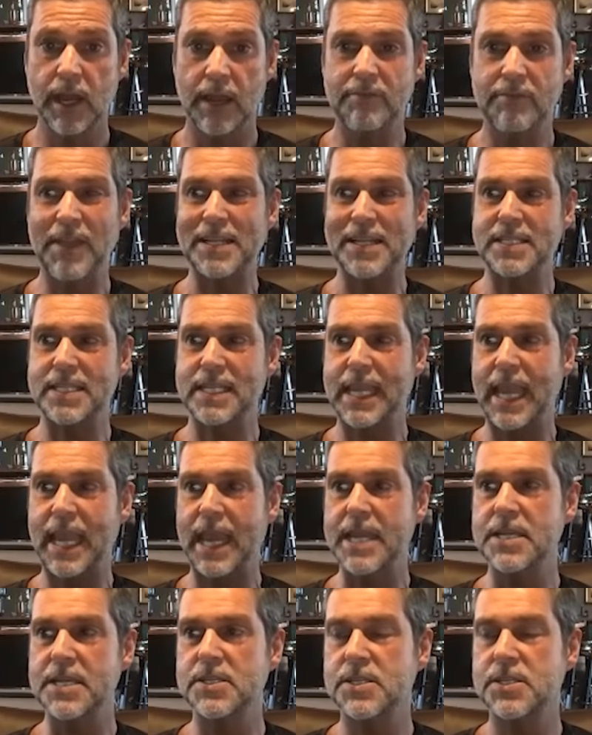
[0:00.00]
If that's the
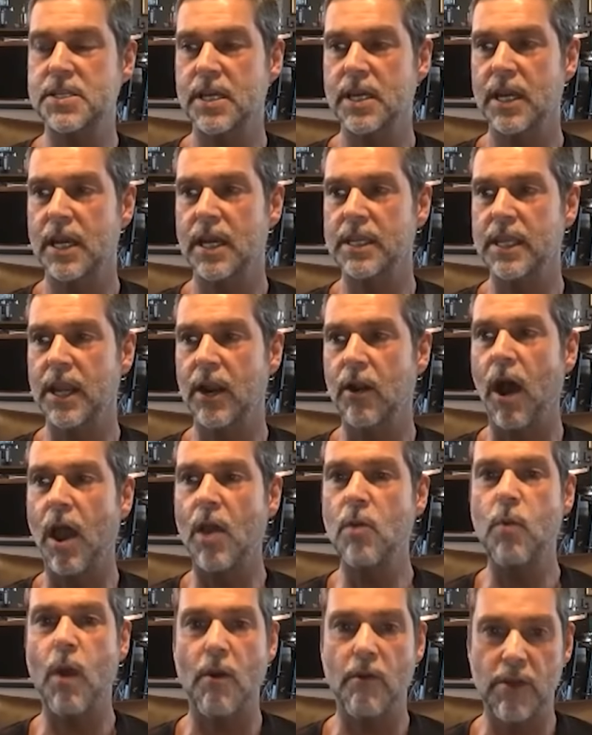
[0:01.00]
case, you know, I
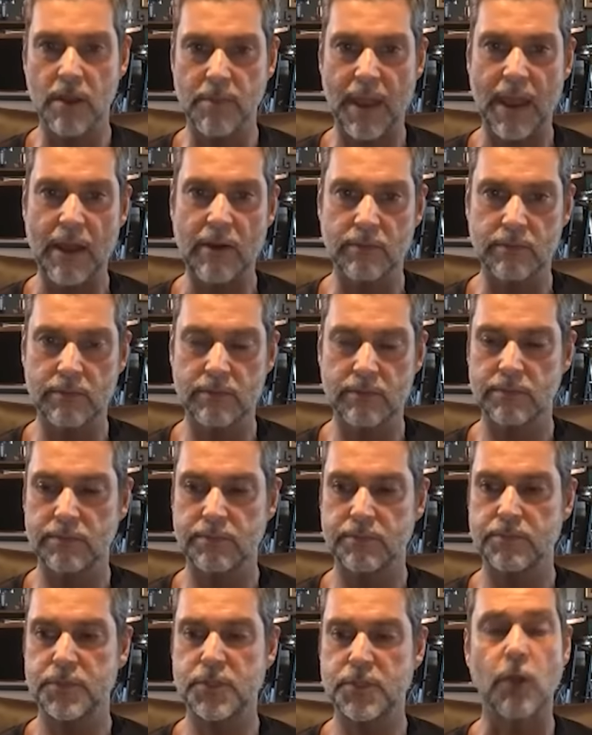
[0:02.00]
worry about
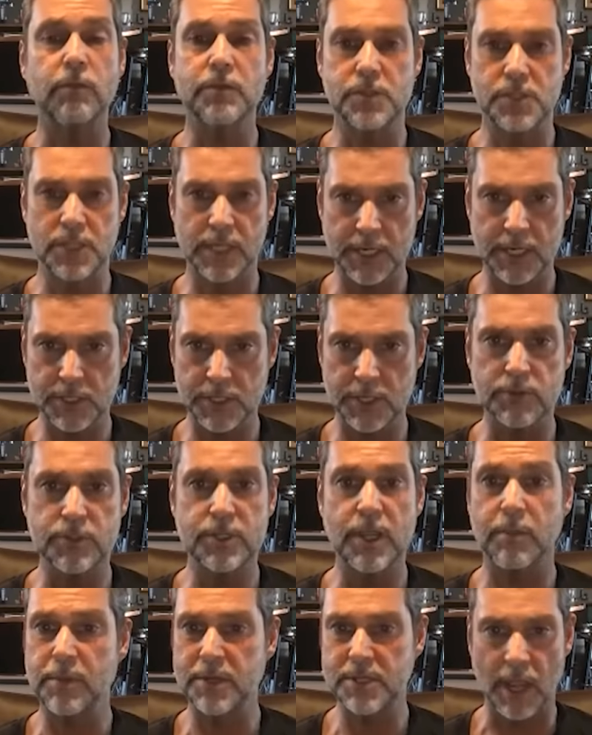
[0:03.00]
solvency issues,
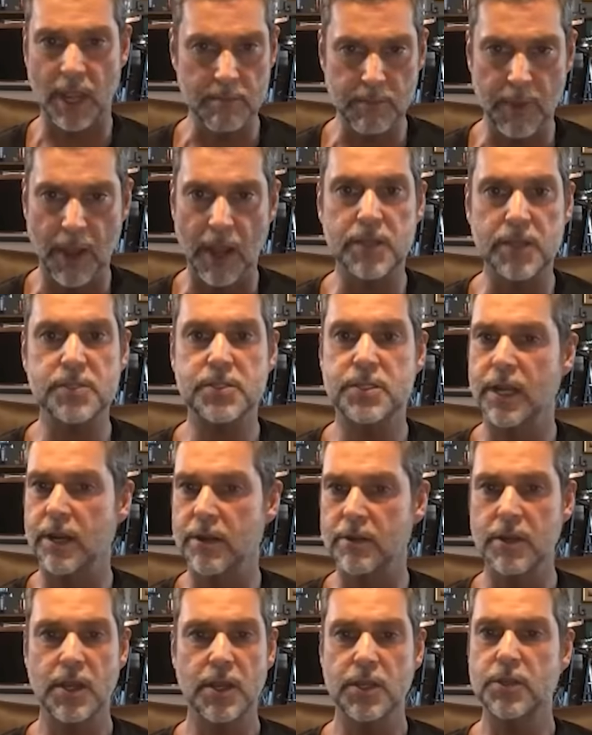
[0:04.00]
companies going bust. You
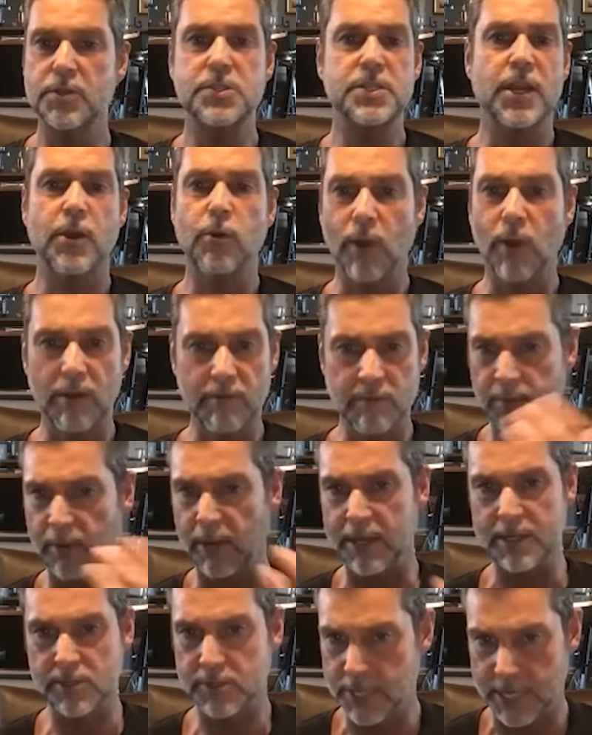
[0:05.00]
know, you'll see it all over the
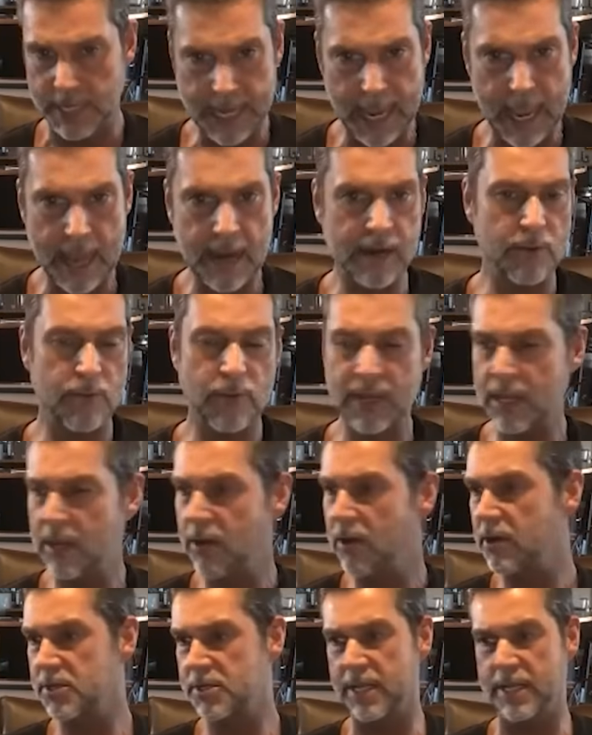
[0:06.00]
place. You'll see it in Canada, where you
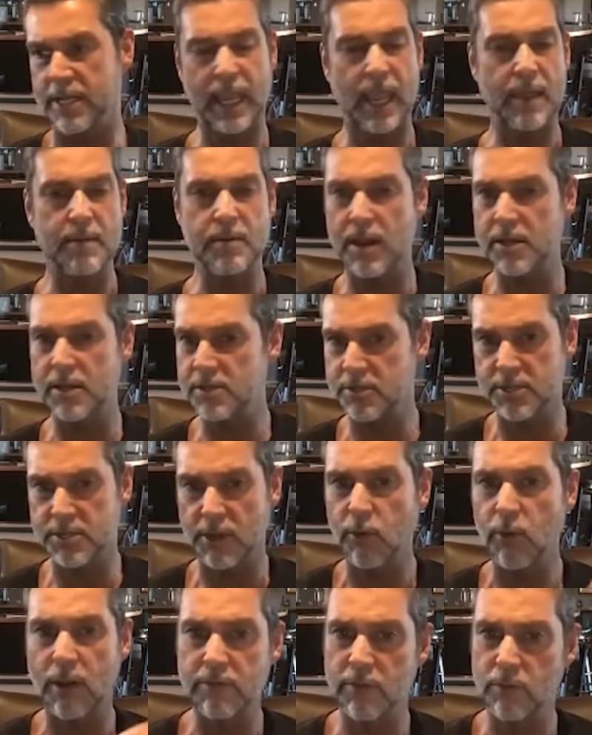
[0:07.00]
are, you'll see it in the Cayman Islands, you'll see it
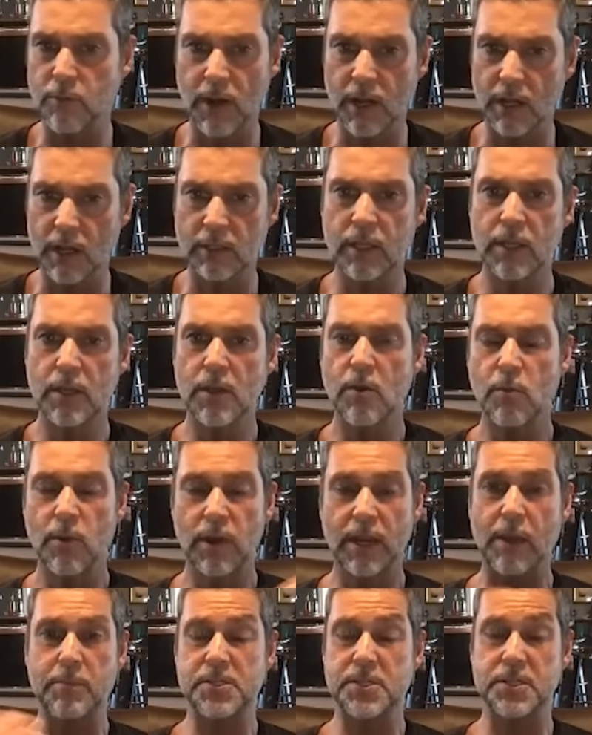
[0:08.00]
all over the world, where
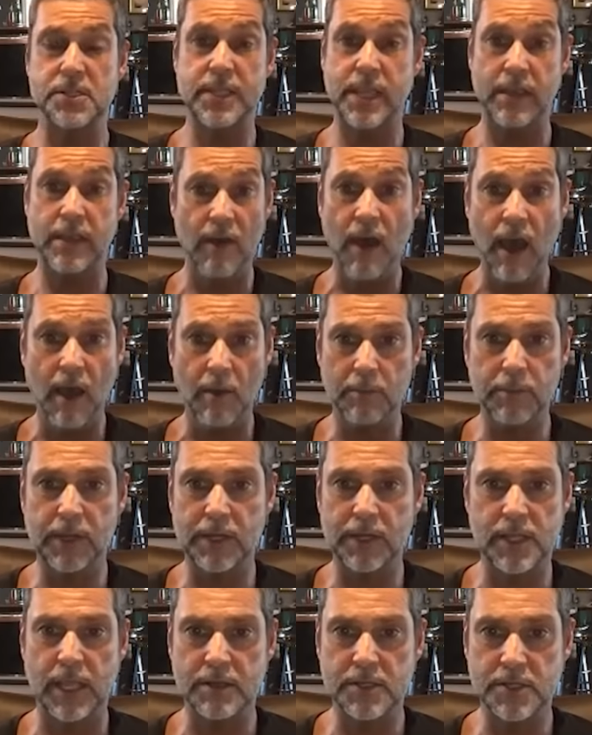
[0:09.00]
companies just give up
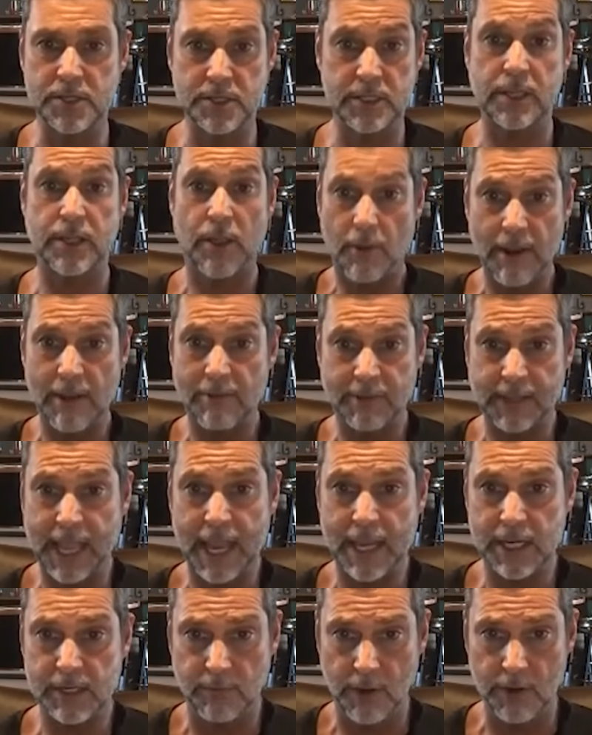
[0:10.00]
because they just don't have the
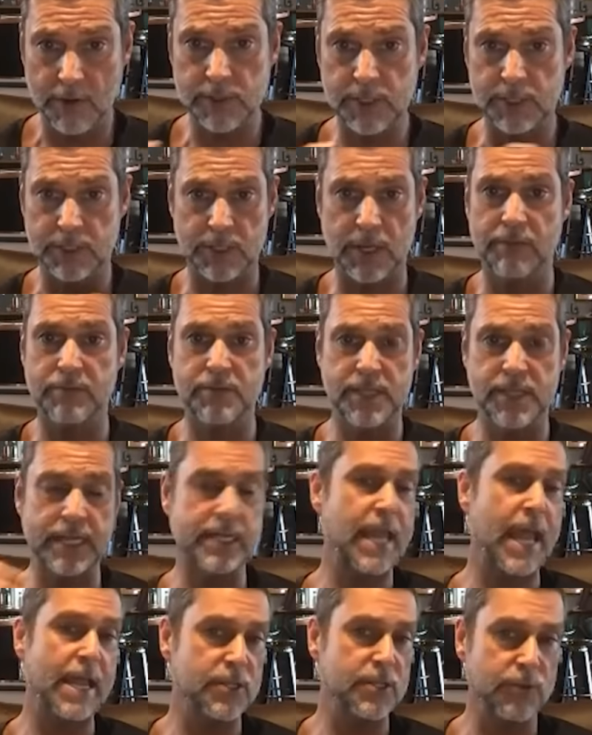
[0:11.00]
cash flow to service their
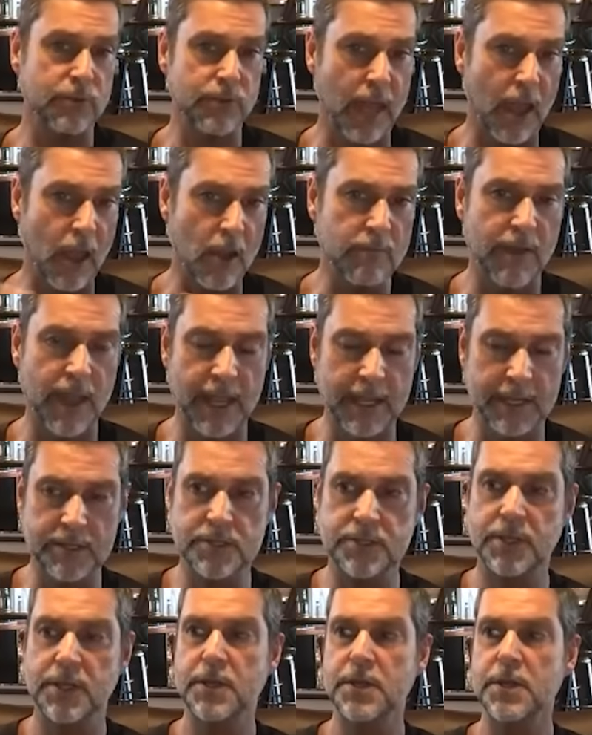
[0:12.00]
debts or their
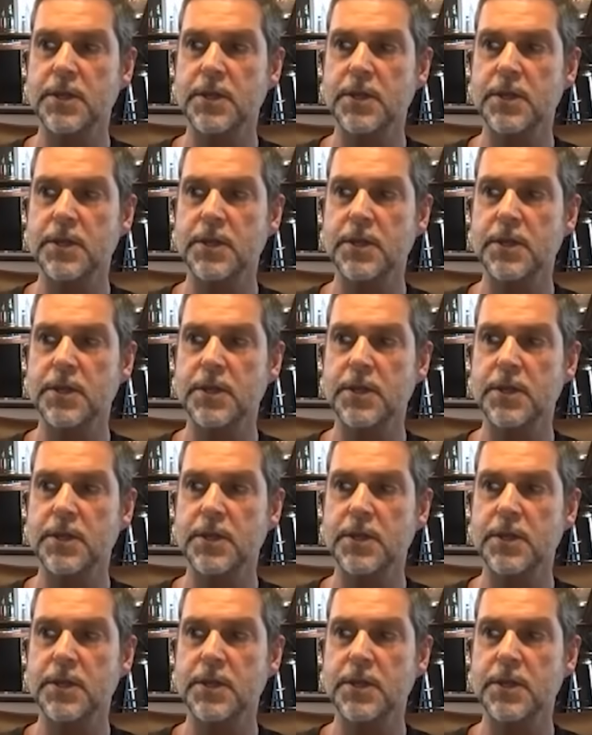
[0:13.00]
overheads.